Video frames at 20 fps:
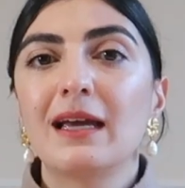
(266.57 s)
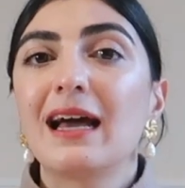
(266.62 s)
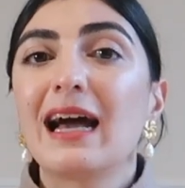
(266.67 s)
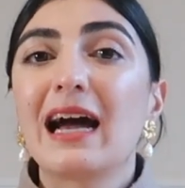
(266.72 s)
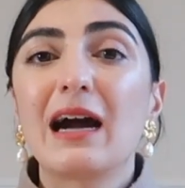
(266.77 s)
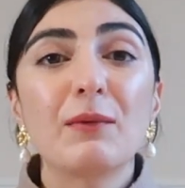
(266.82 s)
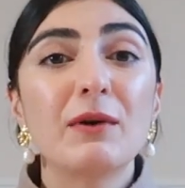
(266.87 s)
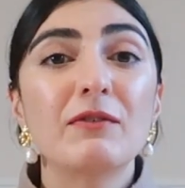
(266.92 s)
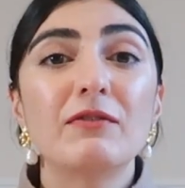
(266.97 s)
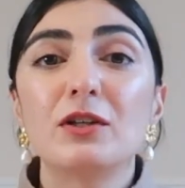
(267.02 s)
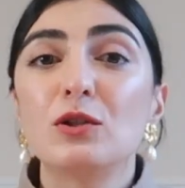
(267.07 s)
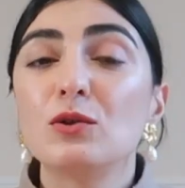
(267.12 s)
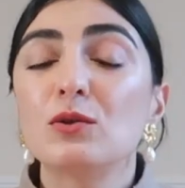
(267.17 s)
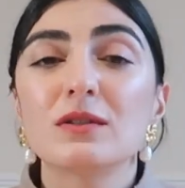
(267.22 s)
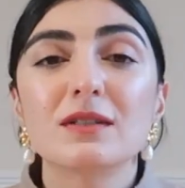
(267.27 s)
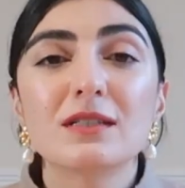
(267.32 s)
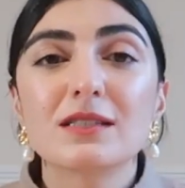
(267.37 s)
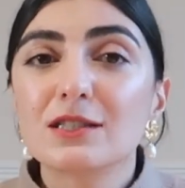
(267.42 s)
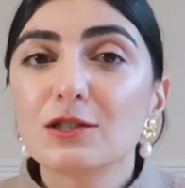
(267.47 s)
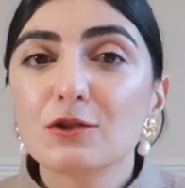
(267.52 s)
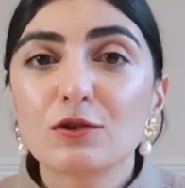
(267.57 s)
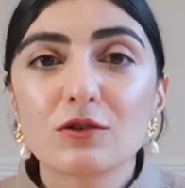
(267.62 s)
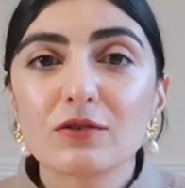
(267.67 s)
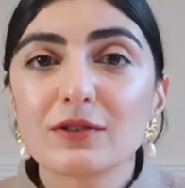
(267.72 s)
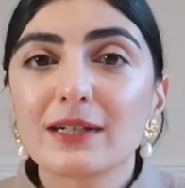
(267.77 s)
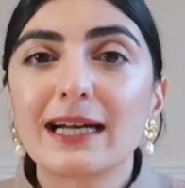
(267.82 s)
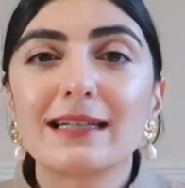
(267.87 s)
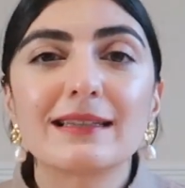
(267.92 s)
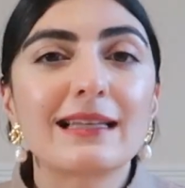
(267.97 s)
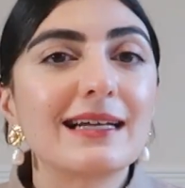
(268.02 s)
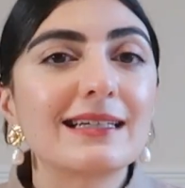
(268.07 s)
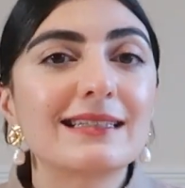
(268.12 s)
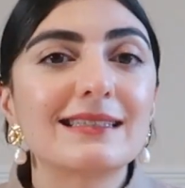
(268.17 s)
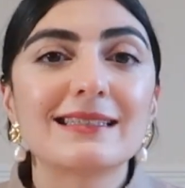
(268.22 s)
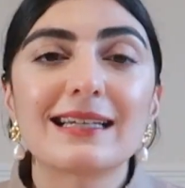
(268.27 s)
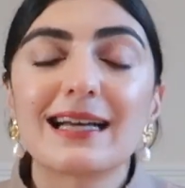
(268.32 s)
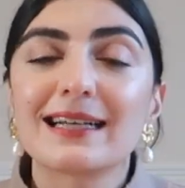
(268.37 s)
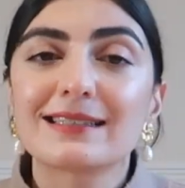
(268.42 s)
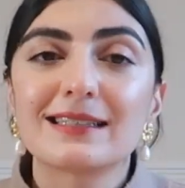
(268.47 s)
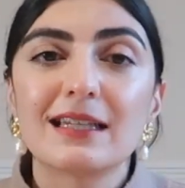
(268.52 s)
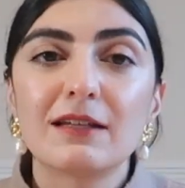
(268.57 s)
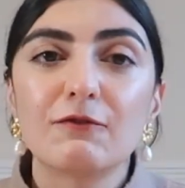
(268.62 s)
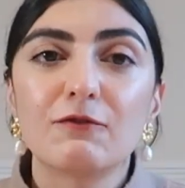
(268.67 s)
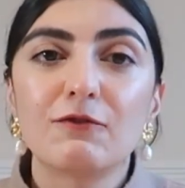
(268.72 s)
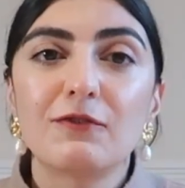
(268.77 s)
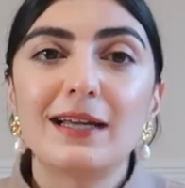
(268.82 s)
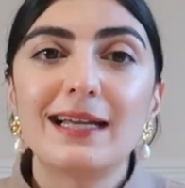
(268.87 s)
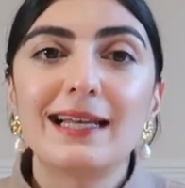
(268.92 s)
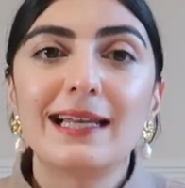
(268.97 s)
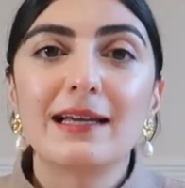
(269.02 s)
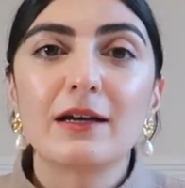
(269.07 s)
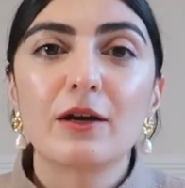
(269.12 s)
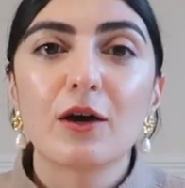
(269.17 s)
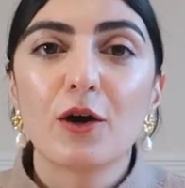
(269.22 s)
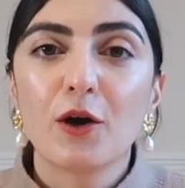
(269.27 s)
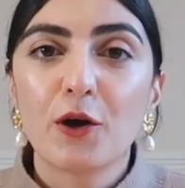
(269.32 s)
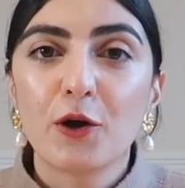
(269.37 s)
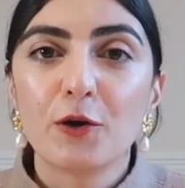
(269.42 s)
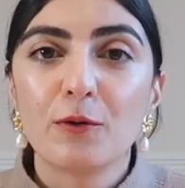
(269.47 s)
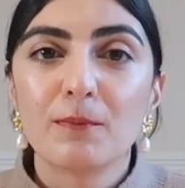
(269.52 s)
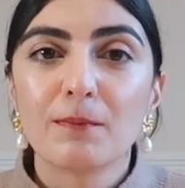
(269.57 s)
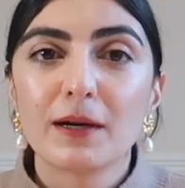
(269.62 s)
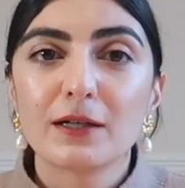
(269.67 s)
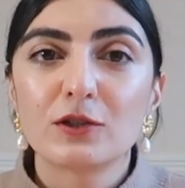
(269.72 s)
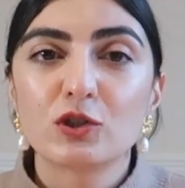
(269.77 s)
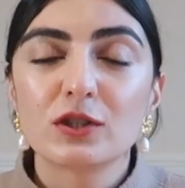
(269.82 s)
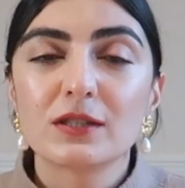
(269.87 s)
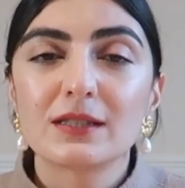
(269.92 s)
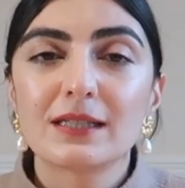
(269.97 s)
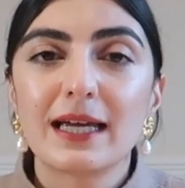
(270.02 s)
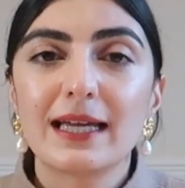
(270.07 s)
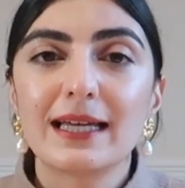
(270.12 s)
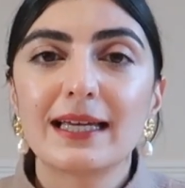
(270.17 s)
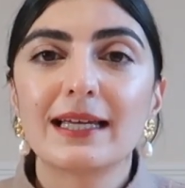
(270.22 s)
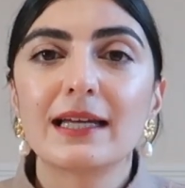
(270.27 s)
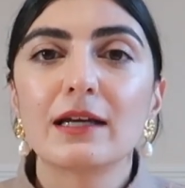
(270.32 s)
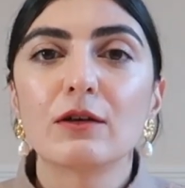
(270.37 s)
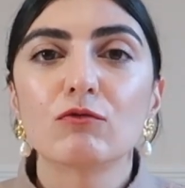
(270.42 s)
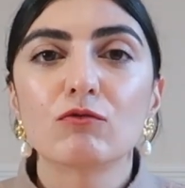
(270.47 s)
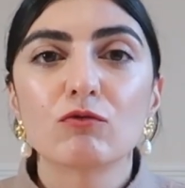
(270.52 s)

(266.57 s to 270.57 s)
However, you can still create that exact same feeling at home by just taking it